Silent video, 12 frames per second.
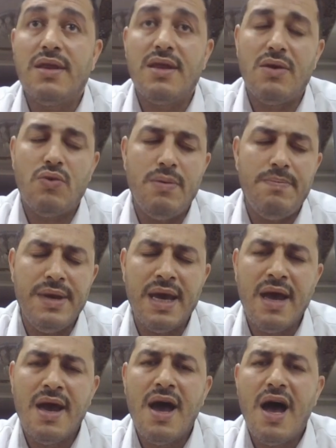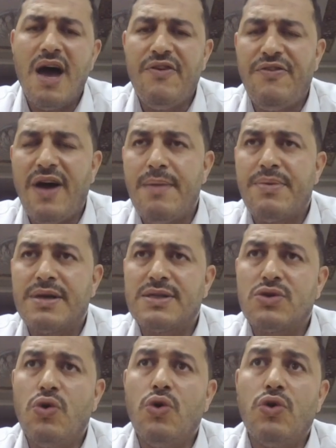There will be a fibrous
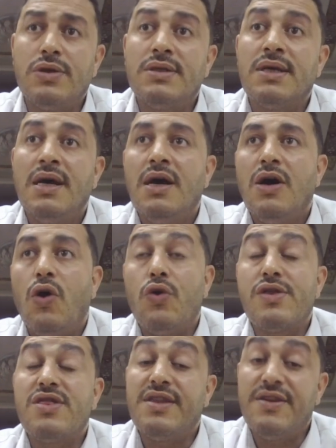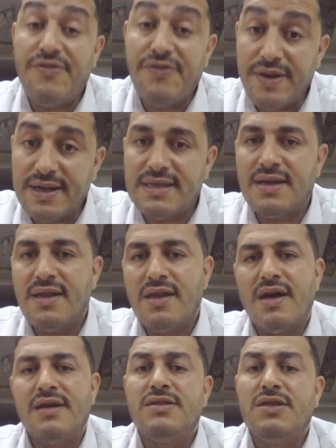cord or the defect in
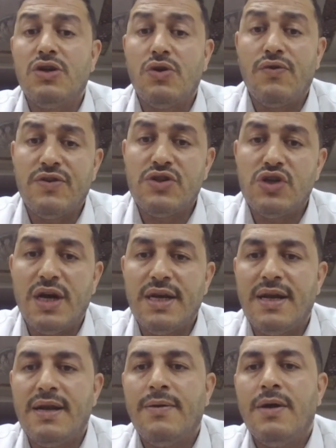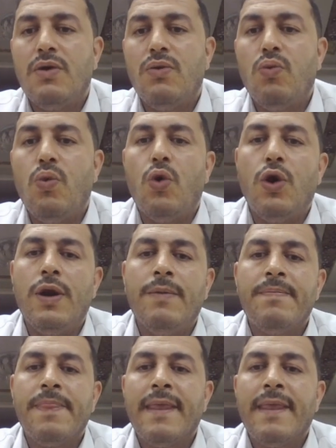the anterior vaginal wall.